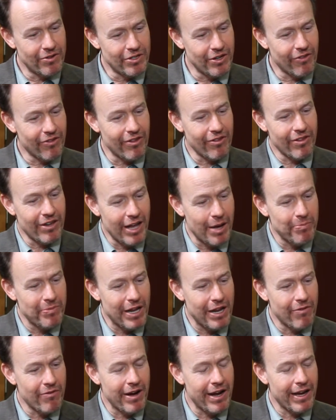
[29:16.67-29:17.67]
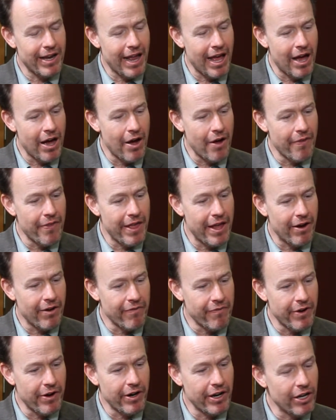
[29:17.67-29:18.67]
just as an update right now, they
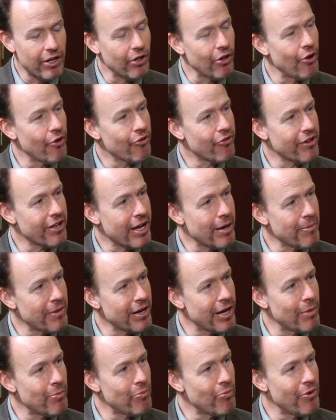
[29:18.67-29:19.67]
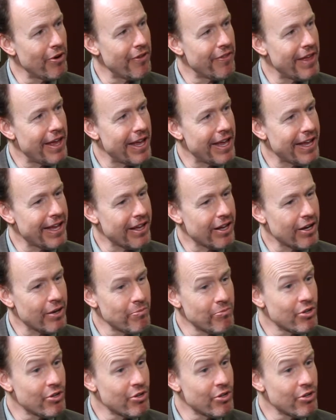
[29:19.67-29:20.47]
are very close to coming up with a